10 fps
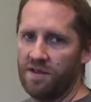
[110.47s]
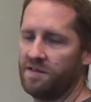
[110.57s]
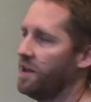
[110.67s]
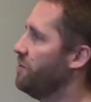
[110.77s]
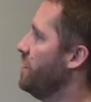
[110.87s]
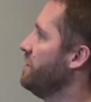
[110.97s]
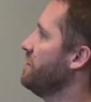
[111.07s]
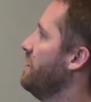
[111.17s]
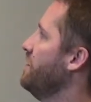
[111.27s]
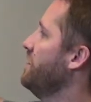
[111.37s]
this database
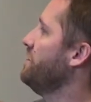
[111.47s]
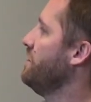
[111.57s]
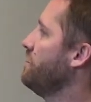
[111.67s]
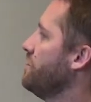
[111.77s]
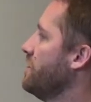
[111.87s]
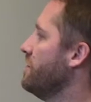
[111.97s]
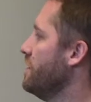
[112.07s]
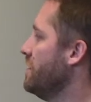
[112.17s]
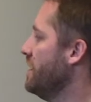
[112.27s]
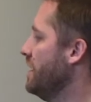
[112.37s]
on this SQL
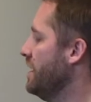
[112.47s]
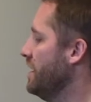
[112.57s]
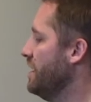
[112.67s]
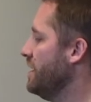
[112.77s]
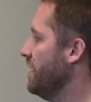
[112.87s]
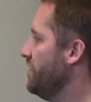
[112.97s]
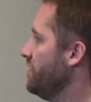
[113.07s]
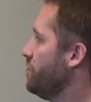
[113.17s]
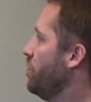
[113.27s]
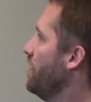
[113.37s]
server. At
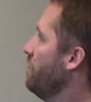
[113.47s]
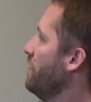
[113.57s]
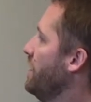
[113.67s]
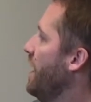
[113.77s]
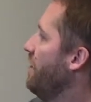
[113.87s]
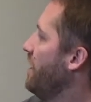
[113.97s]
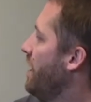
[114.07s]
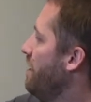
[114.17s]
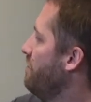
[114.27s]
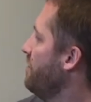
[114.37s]
this point, we now have